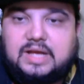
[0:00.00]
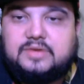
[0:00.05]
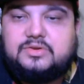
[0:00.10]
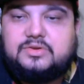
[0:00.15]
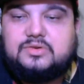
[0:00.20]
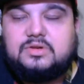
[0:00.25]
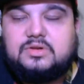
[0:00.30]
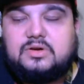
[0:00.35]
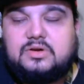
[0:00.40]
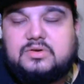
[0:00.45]

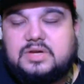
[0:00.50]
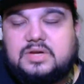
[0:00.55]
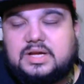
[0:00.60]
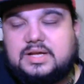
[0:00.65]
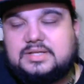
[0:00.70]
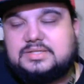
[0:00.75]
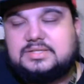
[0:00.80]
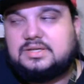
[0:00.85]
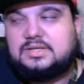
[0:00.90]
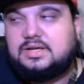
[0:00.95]
you know,
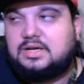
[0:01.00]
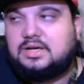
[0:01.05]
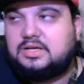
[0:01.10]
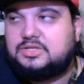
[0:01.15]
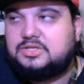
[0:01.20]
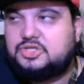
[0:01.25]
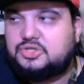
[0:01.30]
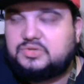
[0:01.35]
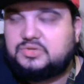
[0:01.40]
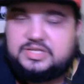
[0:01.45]
guys,
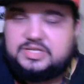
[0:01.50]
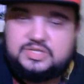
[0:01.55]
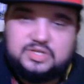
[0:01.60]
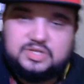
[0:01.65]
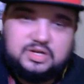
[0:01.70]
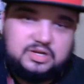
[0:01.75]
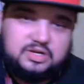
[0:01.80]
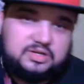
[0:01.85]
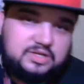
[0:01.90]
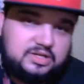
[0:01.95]
on Straight
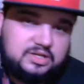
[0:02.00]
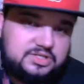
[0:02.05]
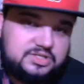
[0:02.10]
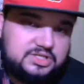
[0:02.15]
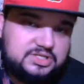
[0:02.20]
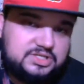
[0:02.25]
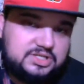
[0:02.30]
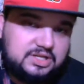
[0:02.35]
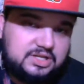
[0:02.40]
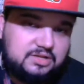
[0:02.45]
Talk LG
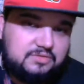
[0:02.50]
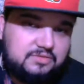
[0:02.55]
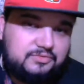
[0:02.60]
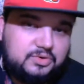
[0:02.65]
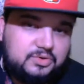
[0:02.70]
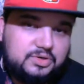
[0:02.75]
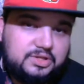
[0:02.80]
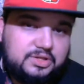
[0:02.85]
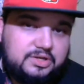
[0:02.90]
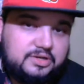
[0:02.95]
Stylo
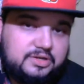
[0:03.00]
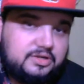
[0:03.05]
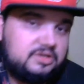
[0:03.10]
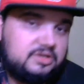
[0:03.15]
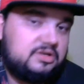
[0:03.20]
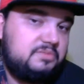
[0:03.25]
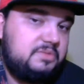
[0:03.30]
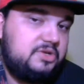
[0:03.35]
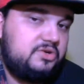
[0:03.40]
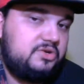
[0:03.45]
Four, there are
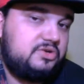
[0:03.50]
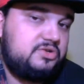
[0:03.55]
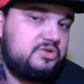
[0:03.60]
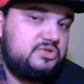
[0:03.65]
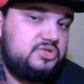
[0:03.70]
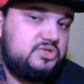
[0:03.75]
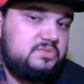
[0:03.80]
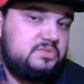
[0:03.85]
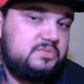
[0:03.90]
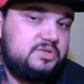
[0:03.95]
going to be your
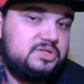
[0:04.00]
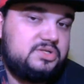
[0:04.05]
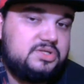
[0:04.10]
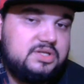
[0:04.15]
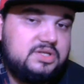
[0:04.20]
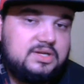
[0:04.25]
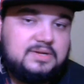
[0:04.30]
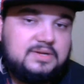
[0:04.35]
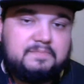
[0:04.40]
consumers